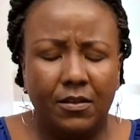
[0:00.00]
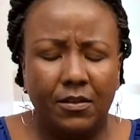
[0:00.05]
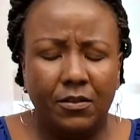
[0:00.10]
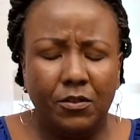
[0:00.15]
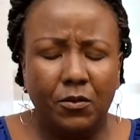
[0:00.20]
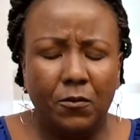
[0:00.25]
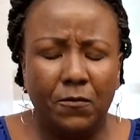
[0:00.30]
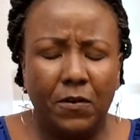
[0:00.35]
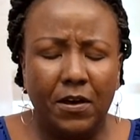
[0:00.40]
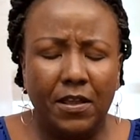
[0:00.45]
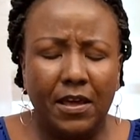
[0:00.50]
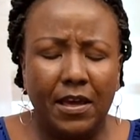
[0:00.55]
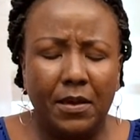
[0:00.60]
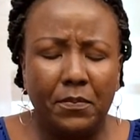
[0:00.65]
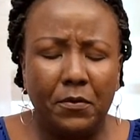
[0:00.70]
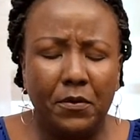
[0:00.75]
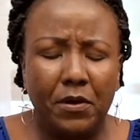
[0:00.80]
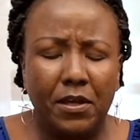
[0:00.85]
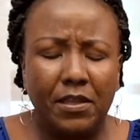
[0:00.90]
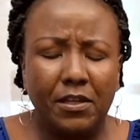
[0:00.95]
So, Father, I
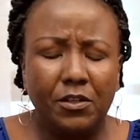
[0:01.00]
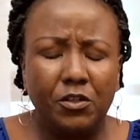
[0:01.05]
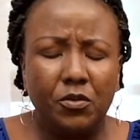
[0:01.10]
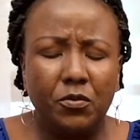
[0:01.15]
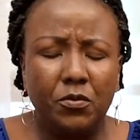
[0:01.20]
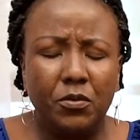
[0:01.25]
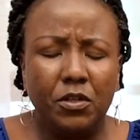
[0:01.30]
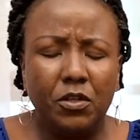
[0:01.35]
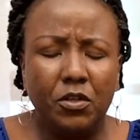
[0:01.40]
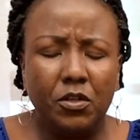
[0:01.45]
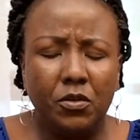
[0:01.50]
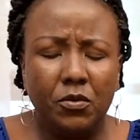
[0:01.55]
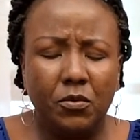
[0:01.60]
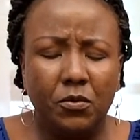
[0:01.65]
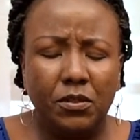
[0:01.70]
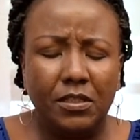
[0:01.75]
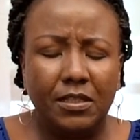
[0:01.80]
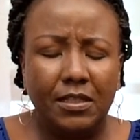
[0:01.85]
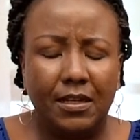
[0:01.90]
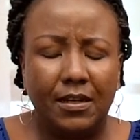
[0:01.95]
pray that you would
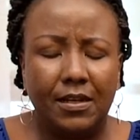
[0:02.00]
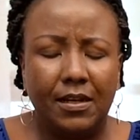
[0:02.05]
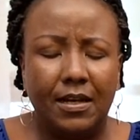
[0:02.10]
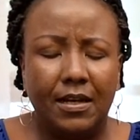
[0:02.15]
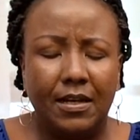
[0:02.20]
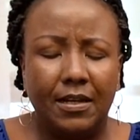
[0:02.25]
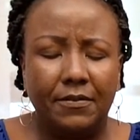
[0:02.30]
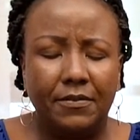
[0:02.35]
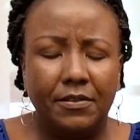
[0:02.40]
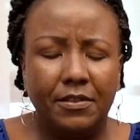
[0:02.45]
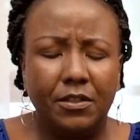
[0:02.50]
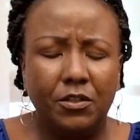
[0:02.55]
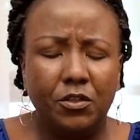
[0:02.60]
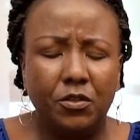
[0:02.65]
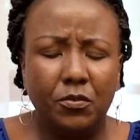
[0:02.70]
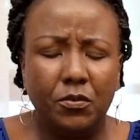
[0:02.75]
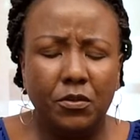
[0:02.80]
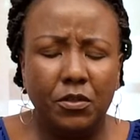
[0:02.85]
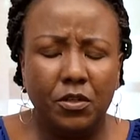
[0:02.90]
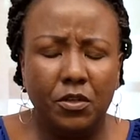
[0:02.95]
use their lives,
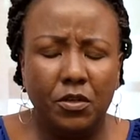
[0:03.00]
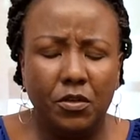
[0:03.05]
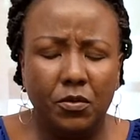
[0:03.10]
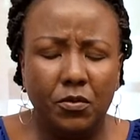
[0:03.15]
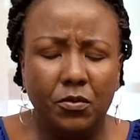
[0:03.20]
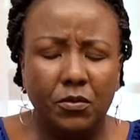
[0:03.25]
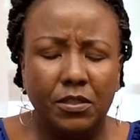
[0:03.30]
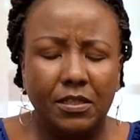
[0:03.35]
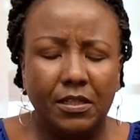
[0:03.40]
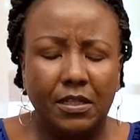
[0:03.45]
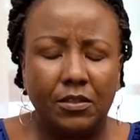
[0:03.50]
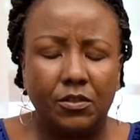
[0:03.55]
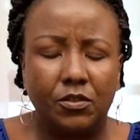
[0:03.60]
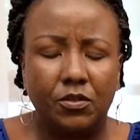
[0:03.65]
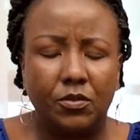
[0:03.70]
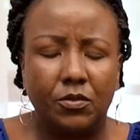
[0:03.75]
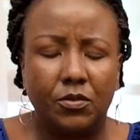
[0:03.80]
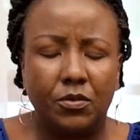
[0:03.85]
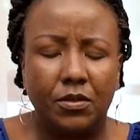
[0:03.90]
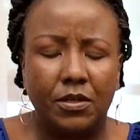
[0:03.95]
that you would use their
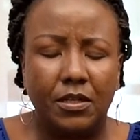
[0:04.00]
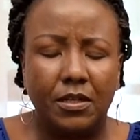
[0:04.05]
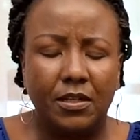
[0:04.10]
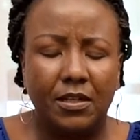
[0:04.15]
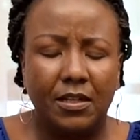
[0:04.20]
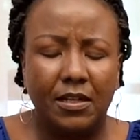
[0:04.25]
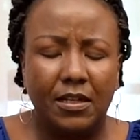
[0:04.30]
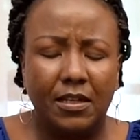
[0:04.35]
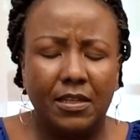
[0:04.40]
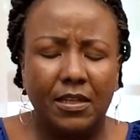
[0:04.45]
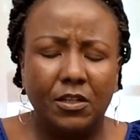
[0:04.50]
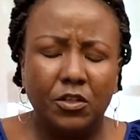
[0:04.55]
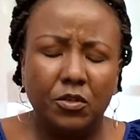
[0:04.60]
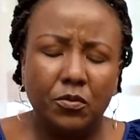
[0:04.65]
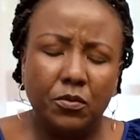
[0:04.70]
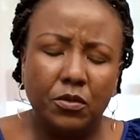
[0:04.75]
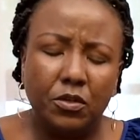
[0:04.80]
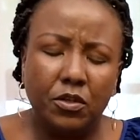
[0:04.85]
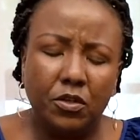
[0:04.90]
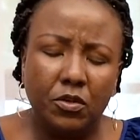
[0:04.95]
story, that
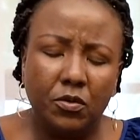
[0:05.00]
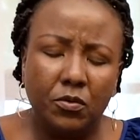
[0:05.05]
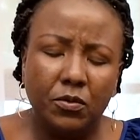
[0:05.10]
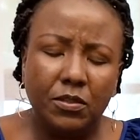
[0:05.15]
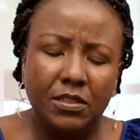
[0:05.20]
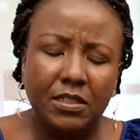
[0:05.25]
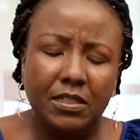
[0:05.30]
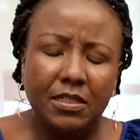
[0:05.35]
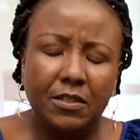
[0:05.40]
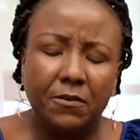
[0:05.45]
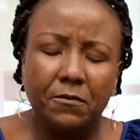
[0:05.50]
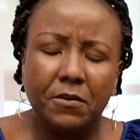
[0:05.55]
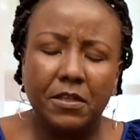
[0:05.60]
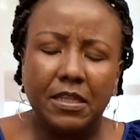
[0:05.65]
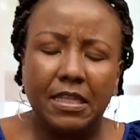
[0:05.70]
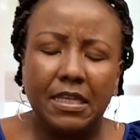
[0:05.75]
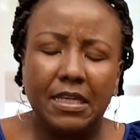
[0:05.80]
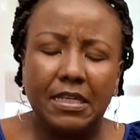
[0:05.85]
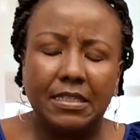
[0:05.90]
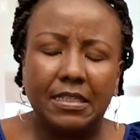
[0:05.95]
you would use the
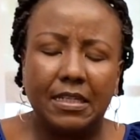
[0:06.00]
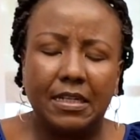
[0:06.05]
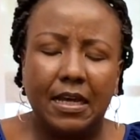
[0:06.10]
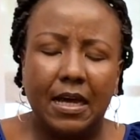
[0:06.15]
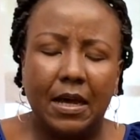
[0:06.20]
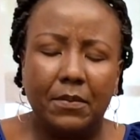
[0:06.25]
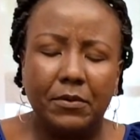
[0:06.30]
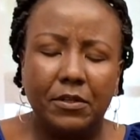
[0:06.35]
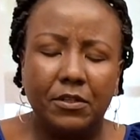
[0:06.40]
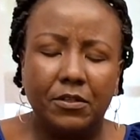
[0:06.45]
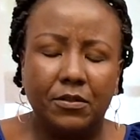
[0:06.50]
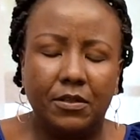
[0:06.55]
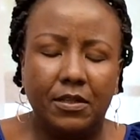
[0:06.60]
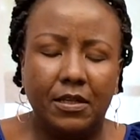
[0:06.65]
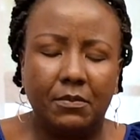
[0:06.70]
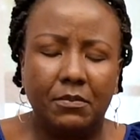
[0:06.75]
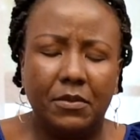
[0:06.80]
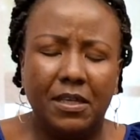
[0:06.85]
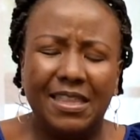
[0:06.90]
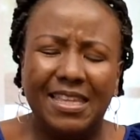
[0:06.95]
different things that happen to
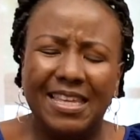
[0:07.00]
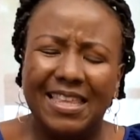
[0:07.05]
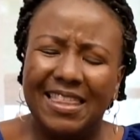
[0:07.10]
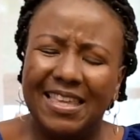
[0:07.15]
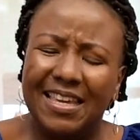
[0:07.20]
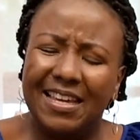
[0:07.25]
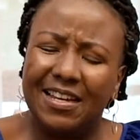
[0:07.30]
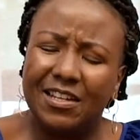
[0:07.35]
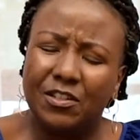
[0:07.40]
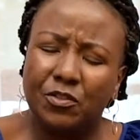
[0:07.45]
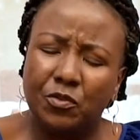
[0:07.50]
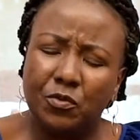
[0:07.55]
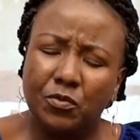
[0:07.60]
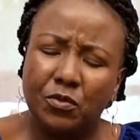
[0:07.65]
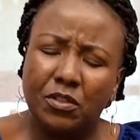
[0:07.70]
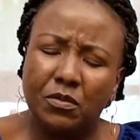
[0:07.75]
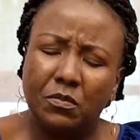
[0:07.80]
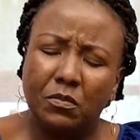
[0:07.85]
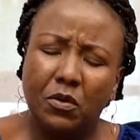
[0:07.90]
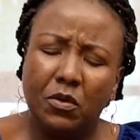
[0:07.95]
them that they think are too
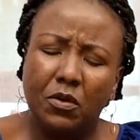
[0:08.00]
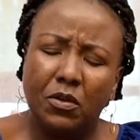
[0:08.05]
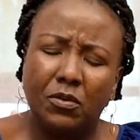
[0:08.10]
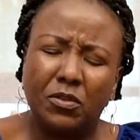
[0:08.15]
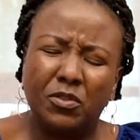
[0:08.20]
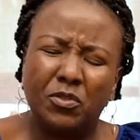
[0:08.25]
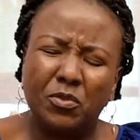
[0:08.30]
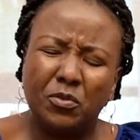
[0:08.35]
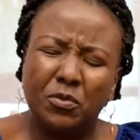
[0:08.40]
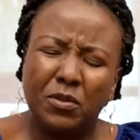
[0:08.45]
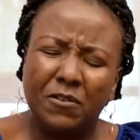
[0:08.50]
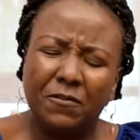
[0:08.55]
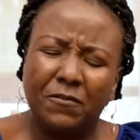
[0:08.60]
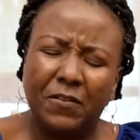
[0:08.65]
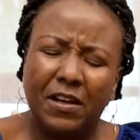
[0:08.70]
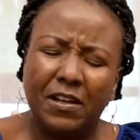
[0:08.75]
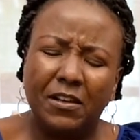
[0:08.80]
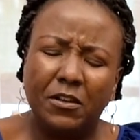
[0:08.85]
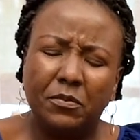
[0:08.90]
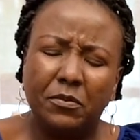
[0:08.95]
small or too
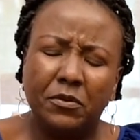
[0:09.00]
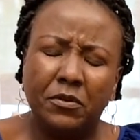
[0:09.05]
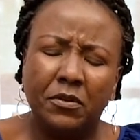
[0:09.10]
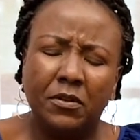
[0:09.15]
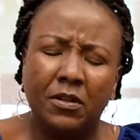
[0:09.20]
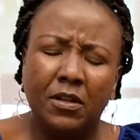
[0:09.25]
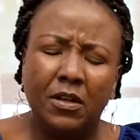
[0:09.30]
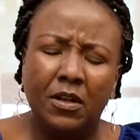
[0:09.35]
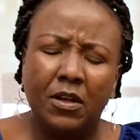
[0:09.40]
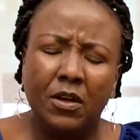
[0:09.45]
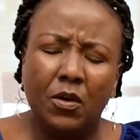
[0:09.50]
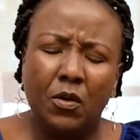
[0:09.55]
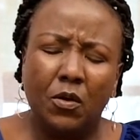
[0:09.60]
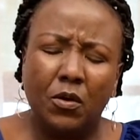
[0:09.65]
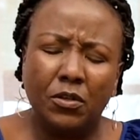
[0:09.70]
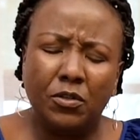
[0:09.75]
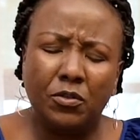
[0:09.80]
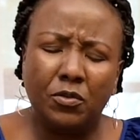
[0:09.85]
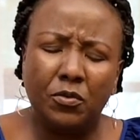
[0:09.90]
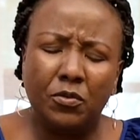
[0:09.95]
invaluable mm-hmm.
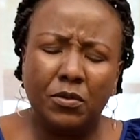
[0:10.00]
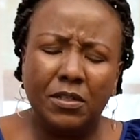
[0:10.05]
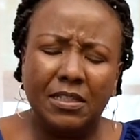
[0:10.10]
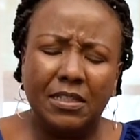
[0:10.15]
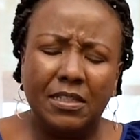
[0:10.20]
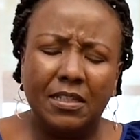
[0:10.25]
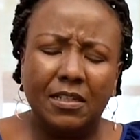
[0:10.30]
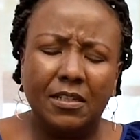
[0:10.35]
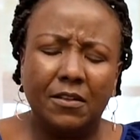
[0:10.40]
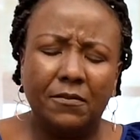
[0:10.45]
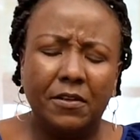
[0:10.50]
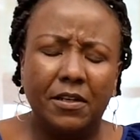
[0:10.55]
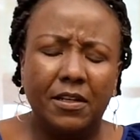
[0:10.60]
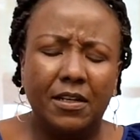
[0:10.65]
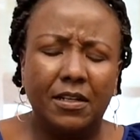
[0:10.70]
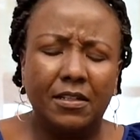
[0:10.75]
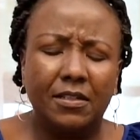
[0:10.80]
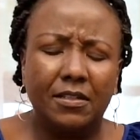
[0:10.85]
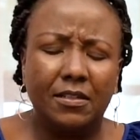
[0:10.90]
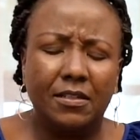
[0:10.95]
or too
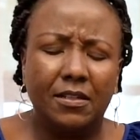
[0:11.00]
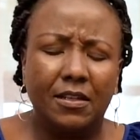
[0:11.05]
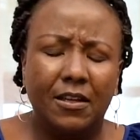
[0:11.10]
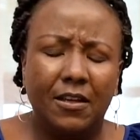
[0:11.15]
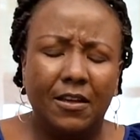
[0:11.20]
insignificant.